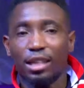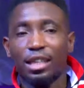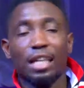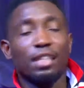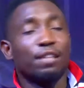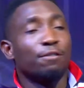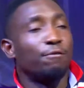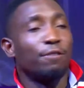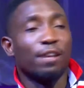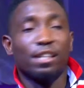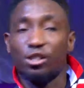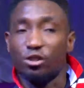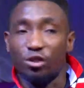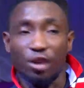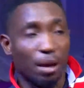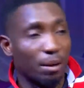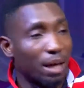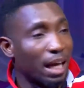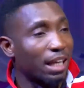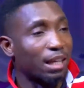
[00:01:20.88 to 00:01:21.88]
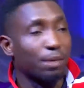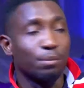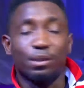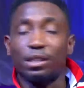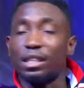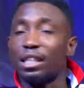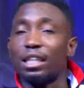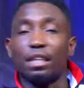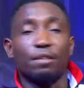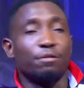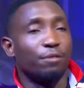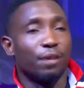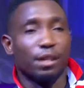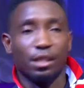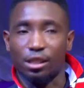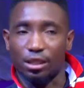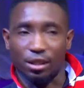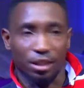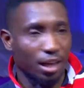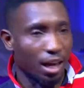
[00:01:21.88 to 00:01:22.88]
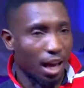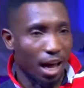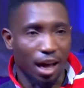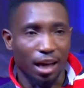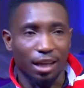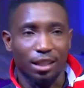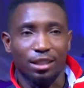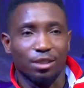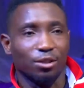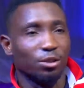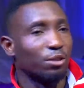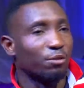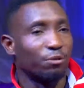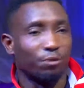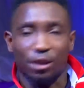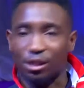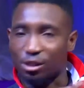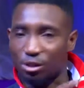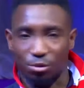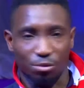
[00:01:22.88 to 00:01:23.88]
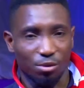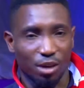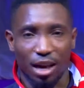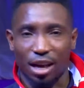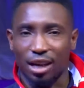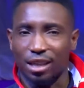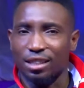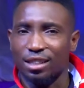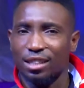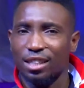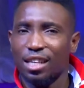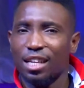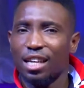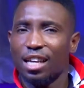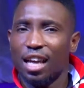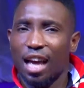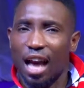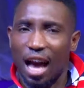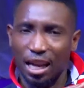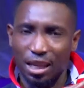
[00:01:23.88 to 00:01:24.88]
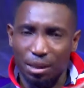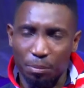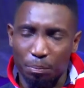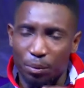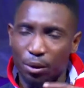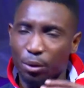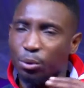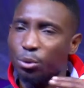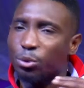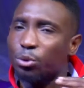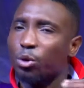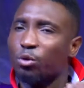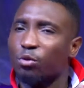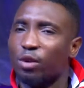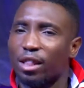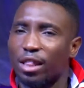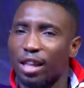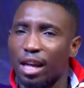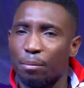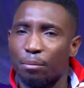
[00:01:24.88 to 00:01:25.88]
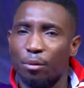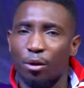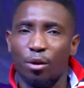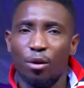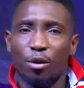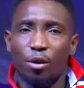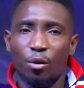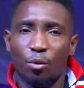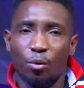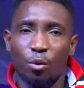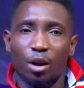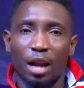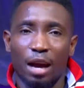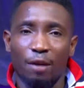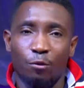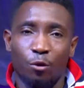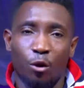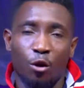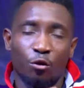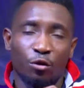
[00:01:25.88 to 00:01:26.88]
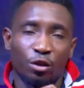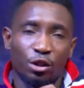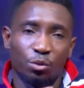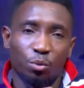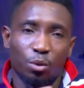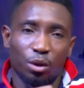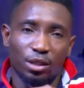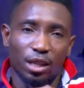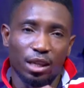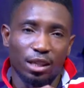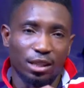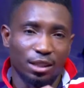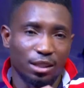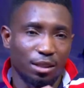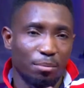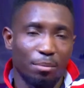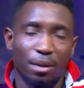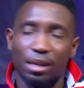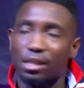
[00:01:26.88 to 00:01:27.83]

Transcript: that's the first 2 lines. I keep singing the first 3 lines or the first 2 lines, and it builds over there. But what I've always wanted is the